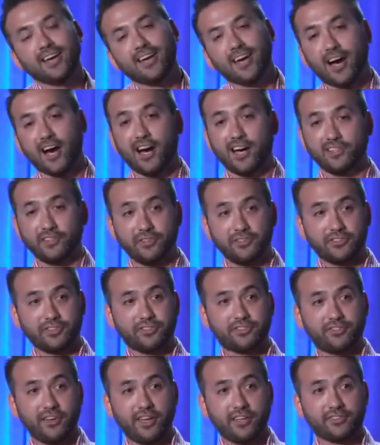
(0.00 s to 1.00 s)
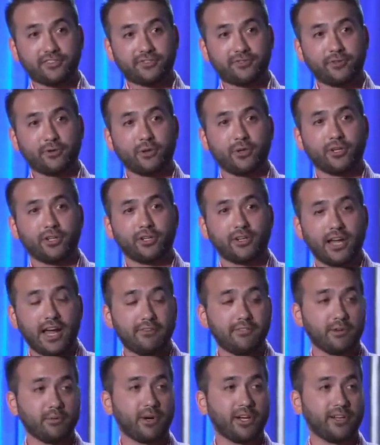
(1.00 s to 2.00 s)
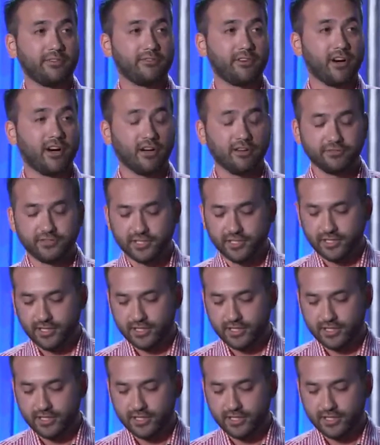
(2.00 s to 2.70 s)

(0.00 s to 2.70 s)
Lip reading: Loses face for everyone involved.